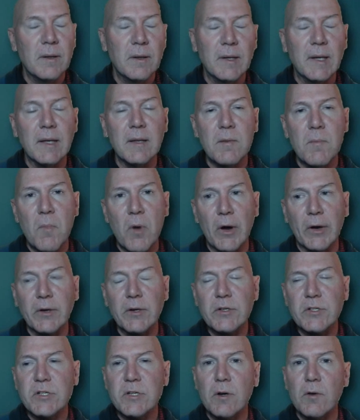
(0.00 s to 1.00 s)
again, the
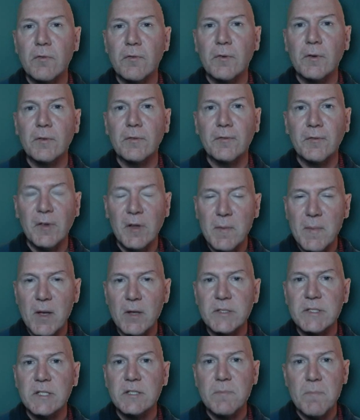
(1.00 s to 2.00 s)
markers, you know, for
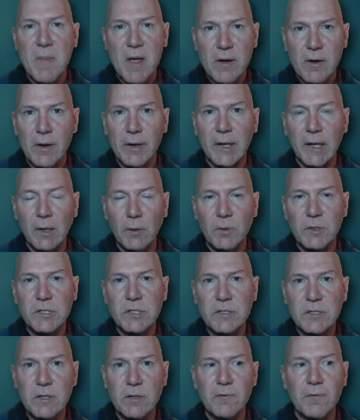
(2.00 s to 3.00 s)
females, it's menarche,
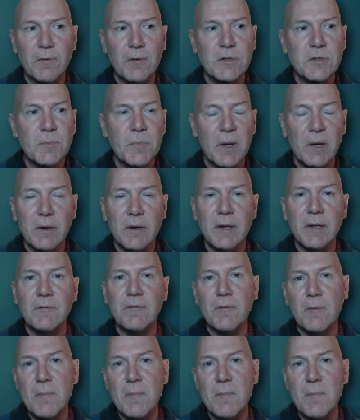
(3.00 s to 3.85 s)
which is their first period.